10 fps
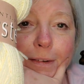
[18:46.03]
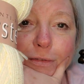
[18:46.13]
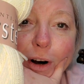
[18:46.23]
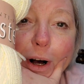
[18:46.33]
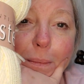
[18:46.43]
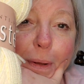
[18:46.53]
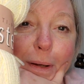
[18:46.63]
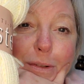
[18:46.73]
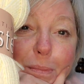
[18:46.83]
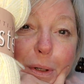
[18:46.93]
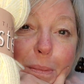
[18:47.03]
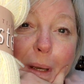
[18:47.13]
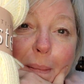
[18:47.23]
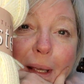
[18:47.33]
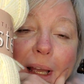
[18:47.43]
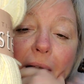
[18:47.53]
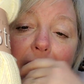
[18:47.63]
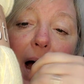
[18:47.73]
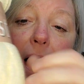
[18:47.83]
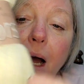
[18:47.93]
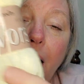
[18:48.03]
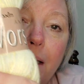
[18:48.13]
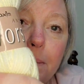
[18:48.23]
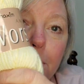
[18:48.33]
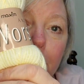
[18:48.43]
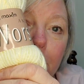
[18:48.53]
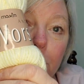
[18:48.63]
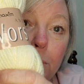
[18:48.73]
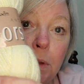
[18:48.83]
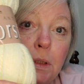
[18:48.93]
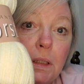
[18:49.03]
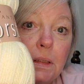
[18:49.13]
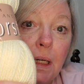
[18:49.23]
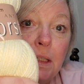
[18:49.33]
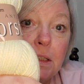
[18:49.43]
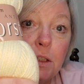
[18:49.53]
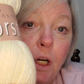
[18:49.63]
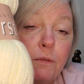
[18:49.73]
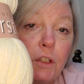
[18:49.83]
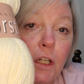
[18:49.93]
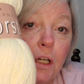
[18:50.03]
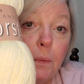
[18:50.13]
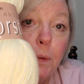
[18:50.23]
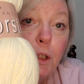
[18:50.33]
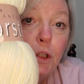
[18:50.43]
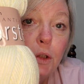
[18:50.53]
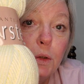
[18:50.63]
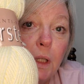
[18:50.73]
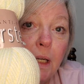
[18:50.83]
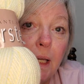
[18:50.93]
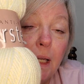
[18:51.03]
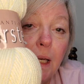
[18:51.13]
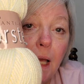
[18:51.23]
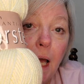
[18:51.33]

fall or spring maybe. Um, it's really a nice soft yarn. I really do like it.